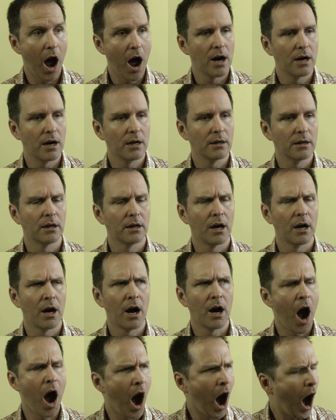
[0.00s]
about, is
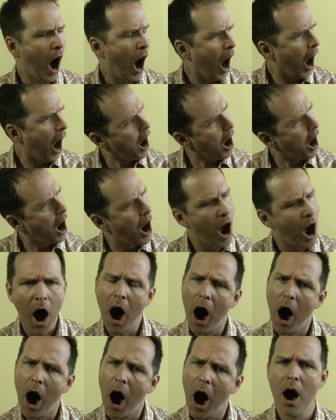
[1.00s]
not rigid. So there are
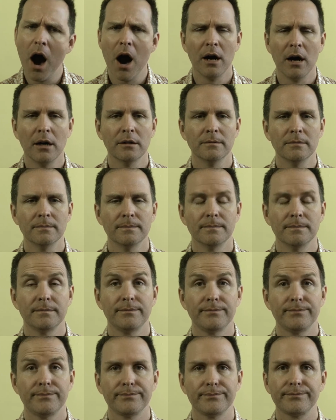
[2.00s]
all these features on
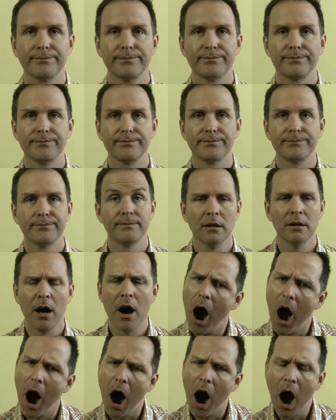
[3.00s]
my face that I could
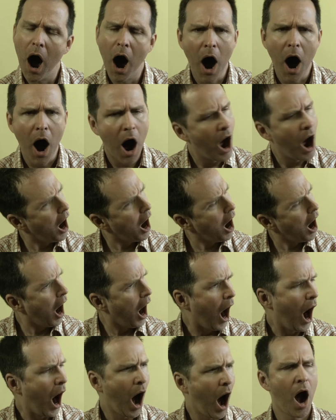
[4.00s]
track, but they're all
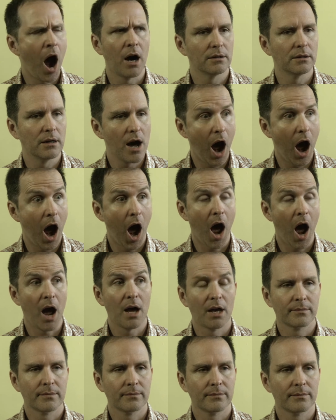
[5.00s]
flexing and moving
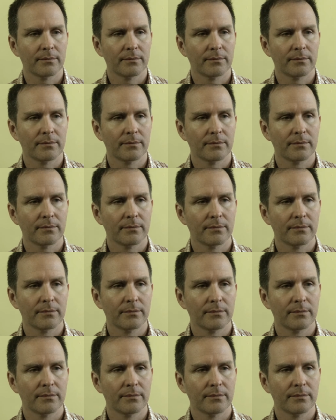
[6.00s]
around. So
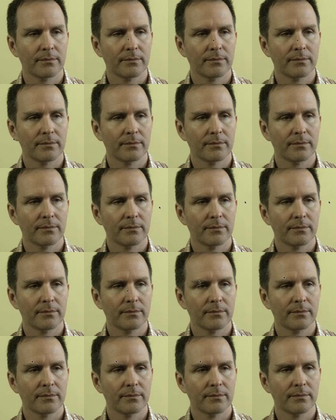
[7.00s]
we're going to talk
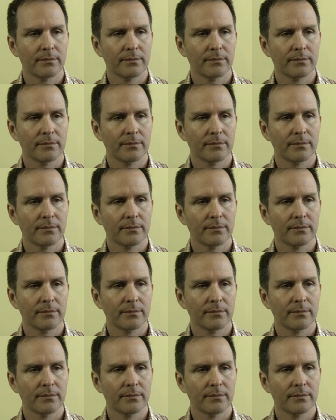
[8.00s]
about that